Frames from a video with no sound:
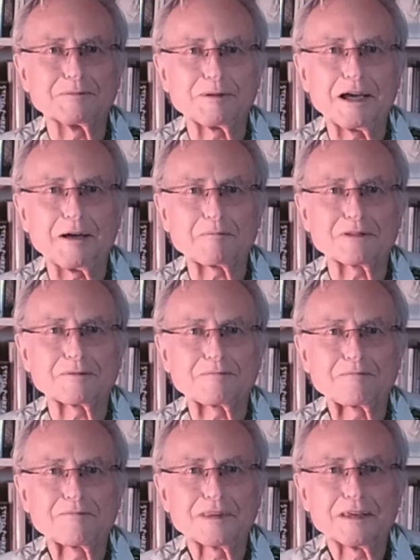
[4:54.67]
perhaps
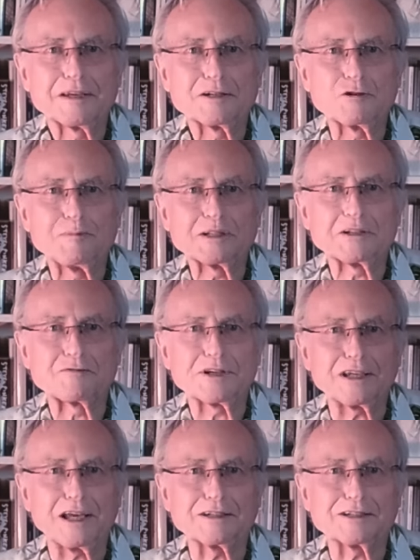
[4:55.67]
do a bit of
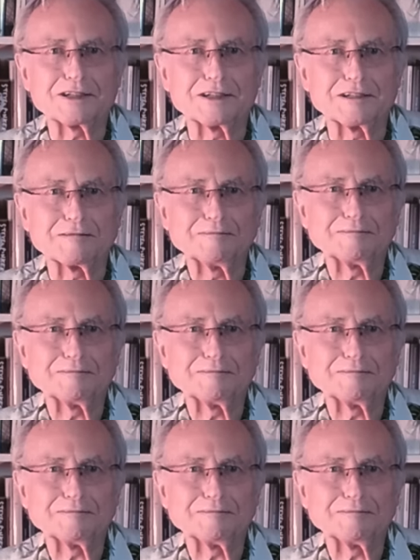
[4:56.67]
recanting.